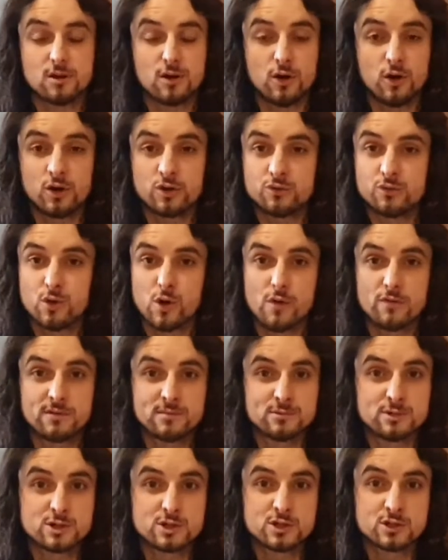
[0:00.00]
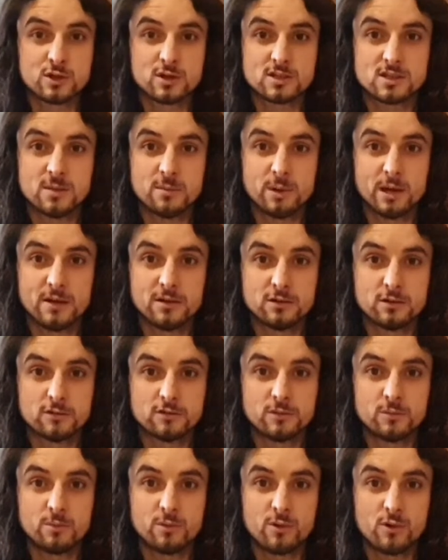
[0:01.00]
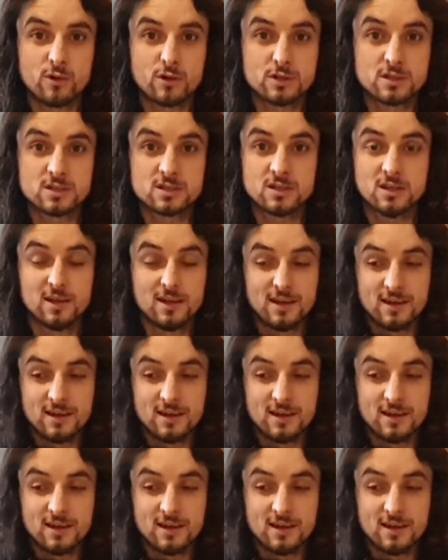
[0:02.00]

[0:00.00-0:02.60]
I'd rather them just knock £10 off the price.